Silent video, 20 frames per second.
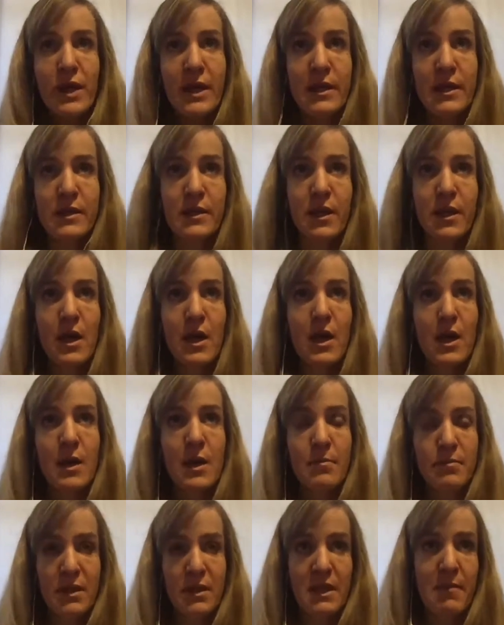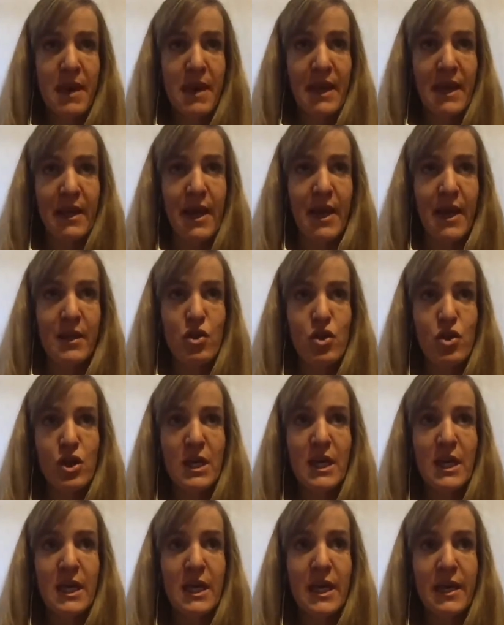is bulimic, and
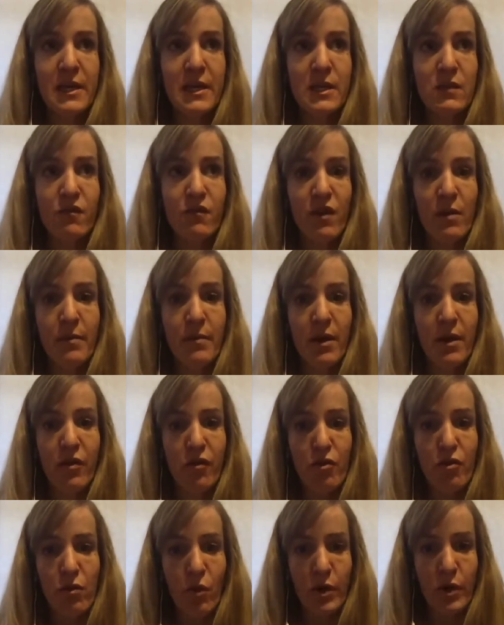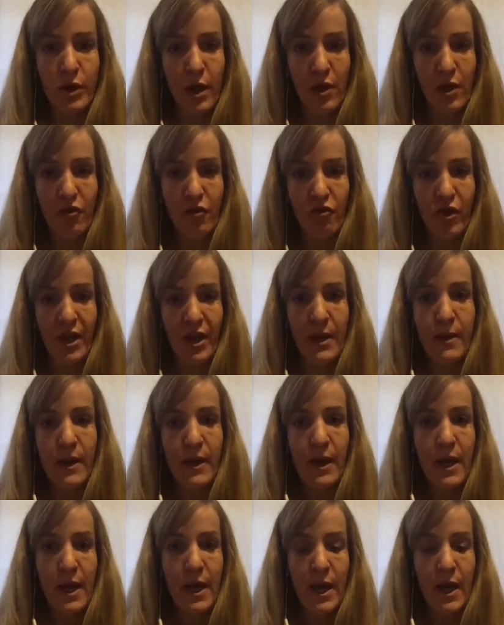she is from a third world country.
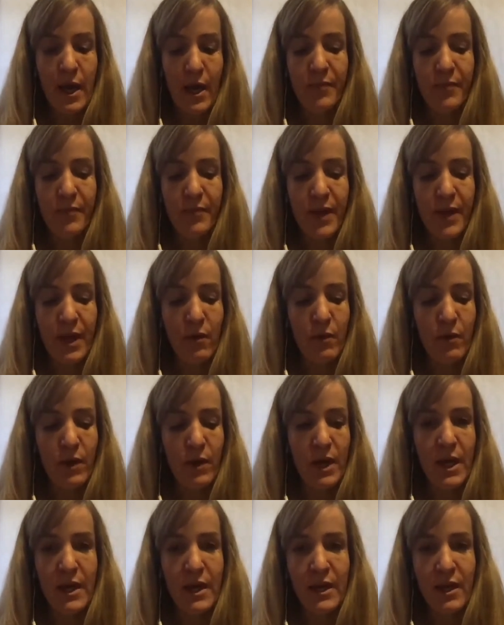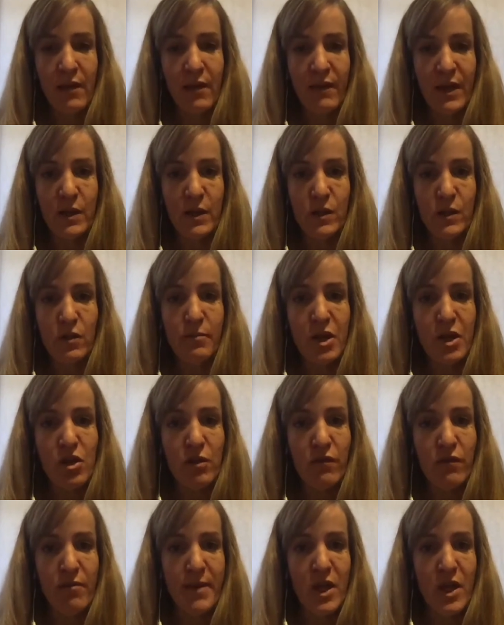I don't want to give out too much
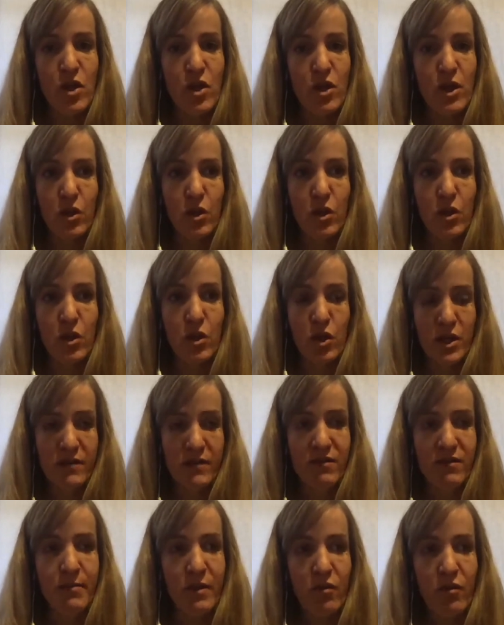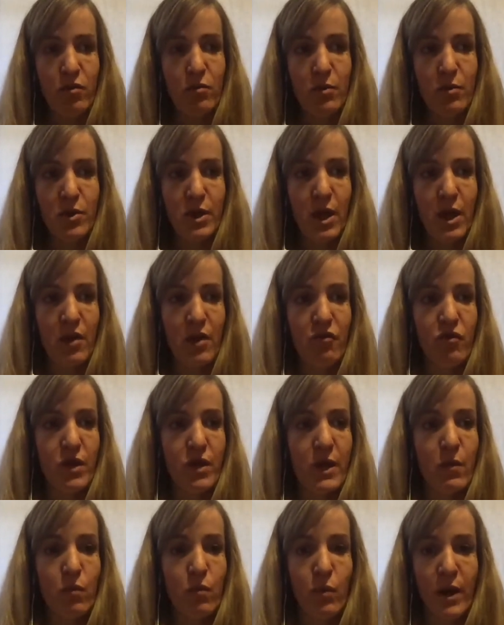information, but she's from a third world
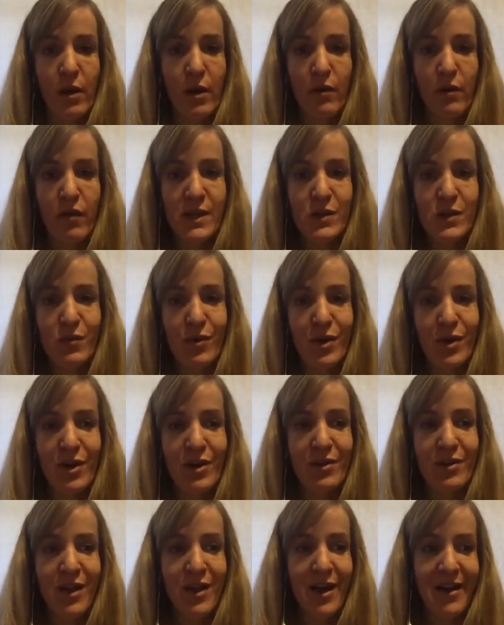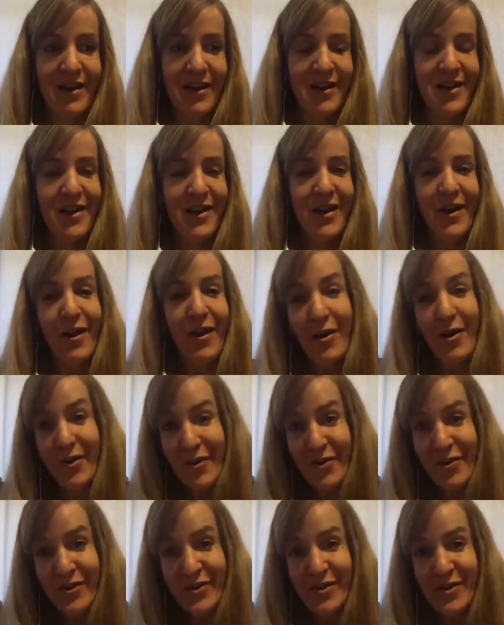country where things were a lot
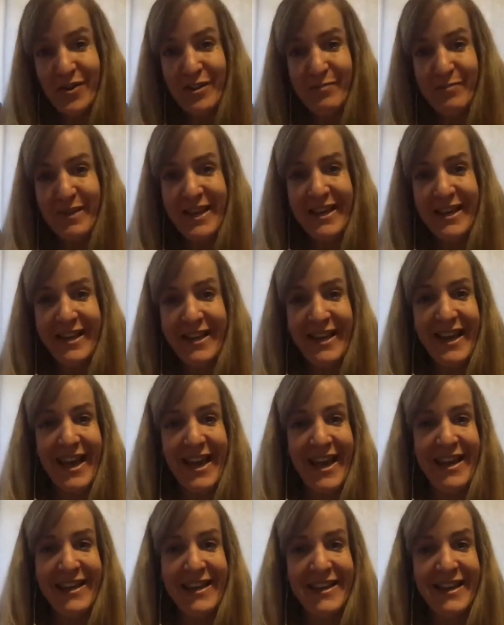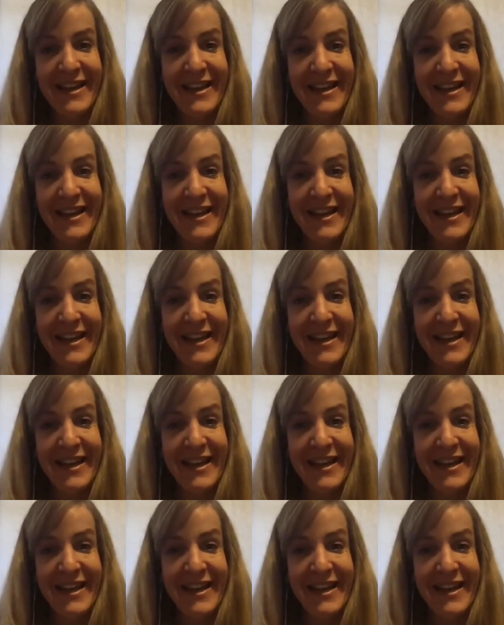harder, so to speak. And